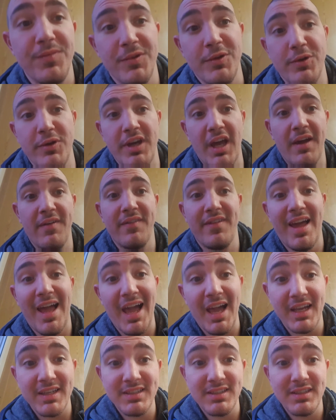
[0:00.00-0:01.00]
Do you have
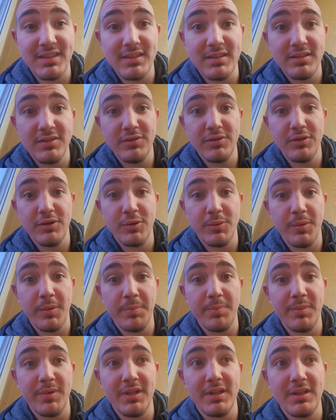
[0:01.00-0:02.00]
access to
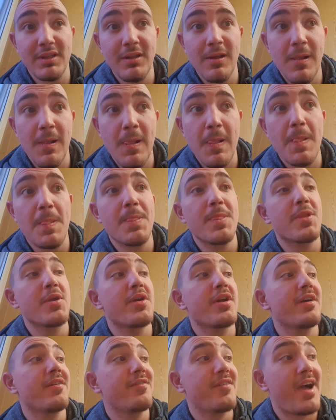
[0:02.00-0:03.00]
equipment? Do
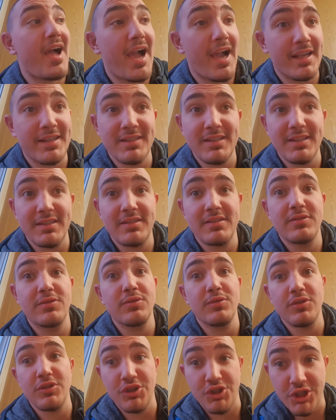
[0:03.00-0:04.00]
you have access
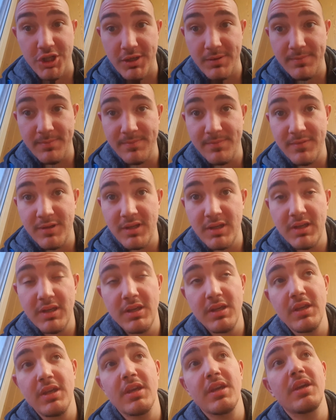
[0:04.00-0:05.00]
to a gym?
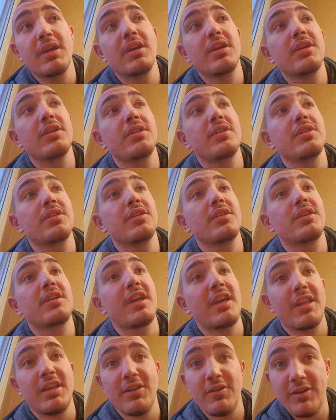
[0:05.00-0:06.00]

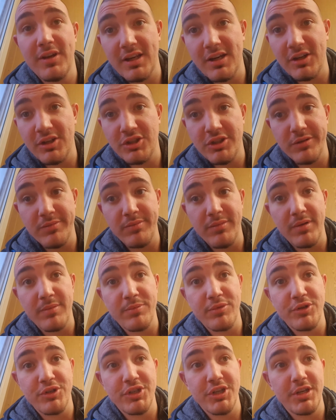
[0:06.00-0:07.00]
Can you get a gym
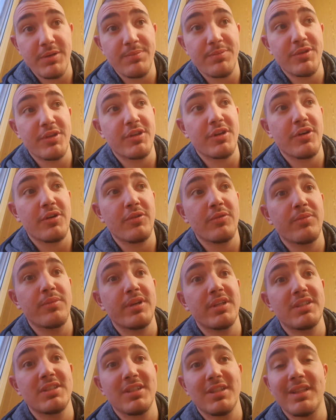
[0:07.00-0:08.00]
membership?
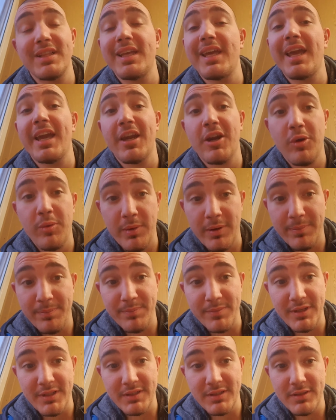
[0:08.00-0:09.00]
Basically
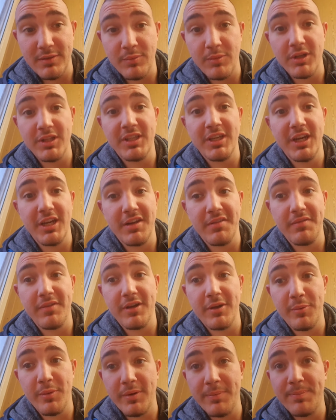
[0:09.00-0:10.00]
equipment. What kind of
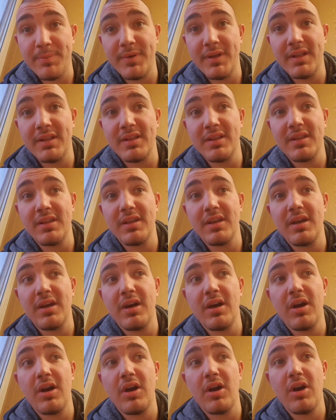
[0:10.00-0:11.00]
equipment
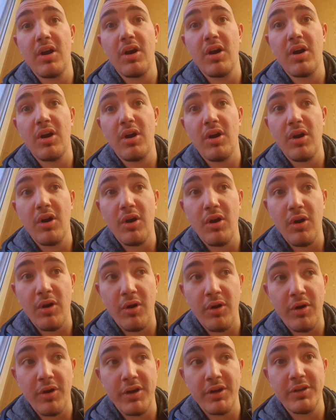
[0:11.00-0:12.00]

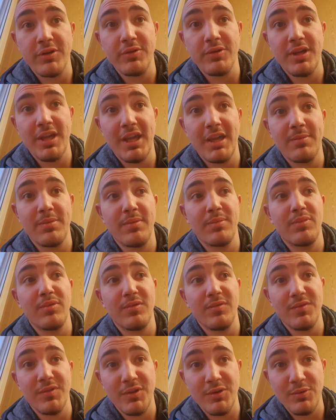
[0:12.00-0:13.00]
are you
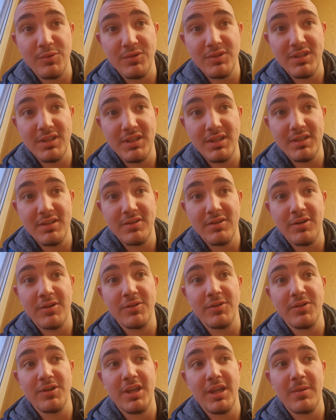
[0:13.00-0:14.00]
capable of using?
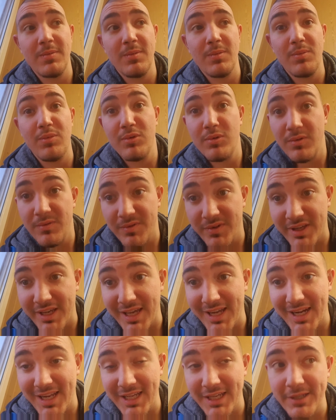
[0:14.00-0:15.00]
Are you capable of
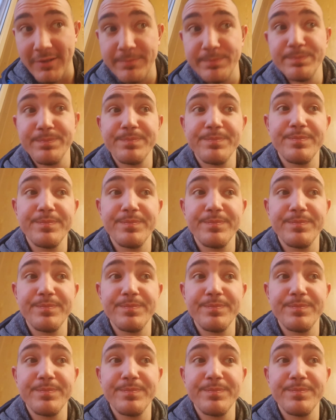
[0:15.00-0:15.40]
getting?